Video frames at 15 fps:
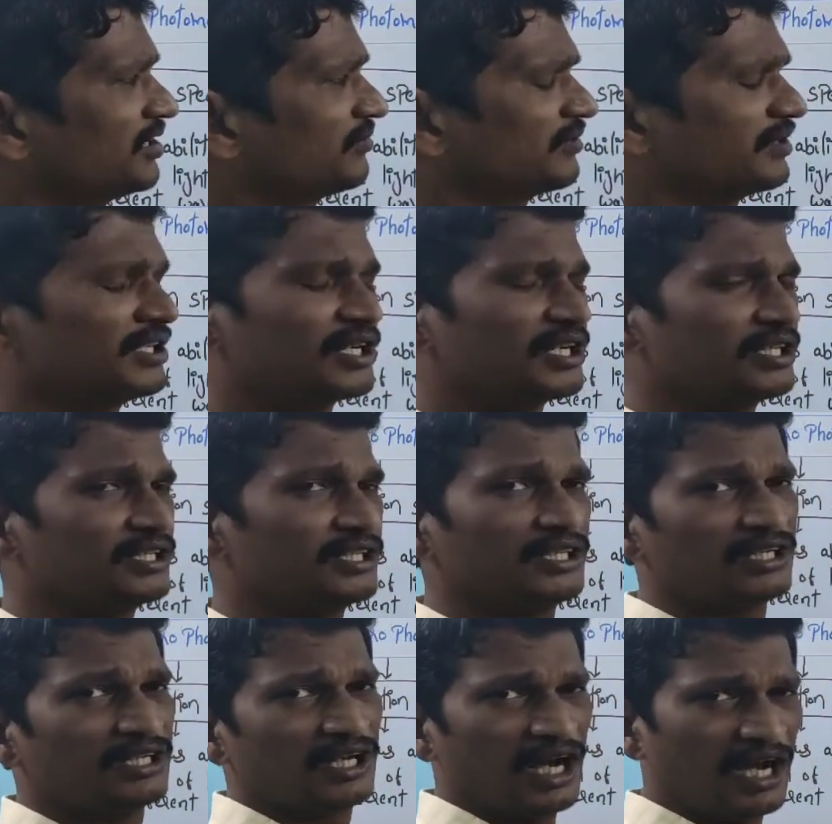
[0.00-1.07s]
there
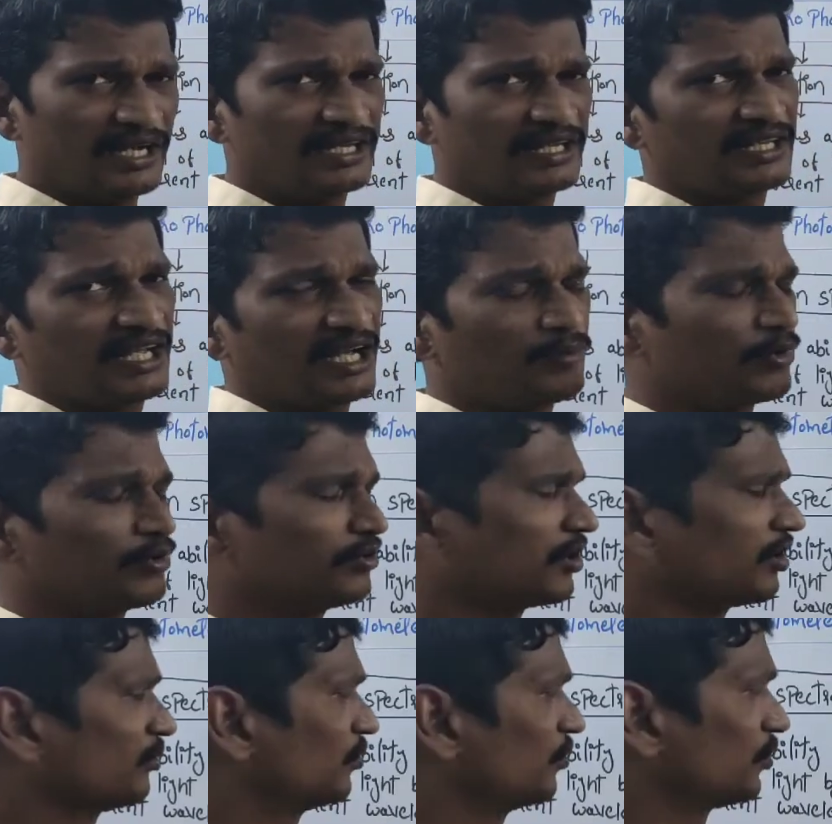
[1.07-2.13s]
definitely high
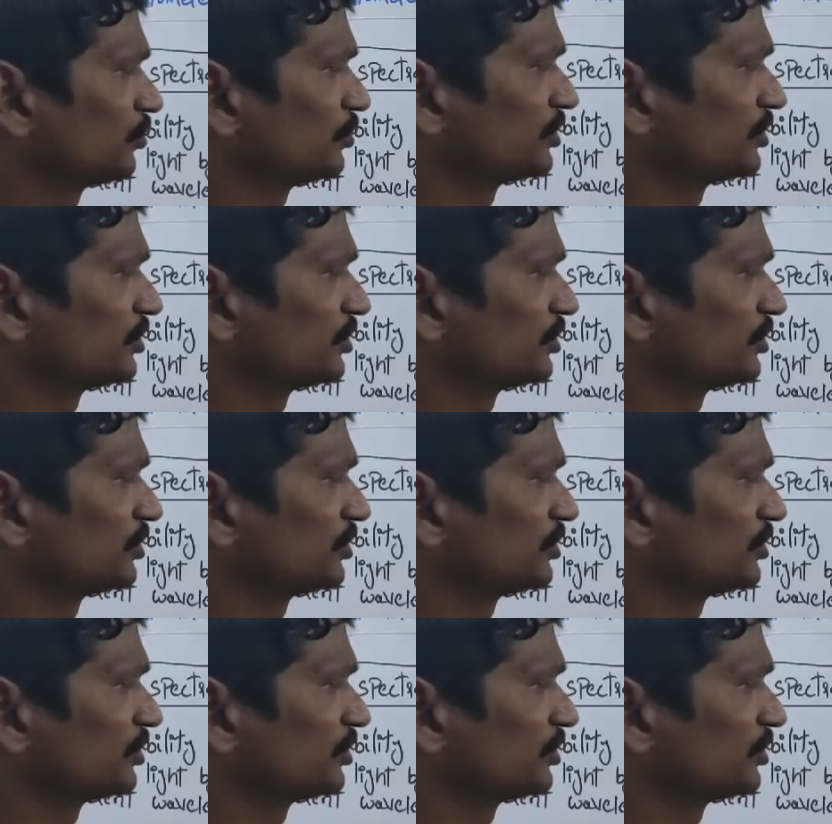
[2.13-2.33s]
amount of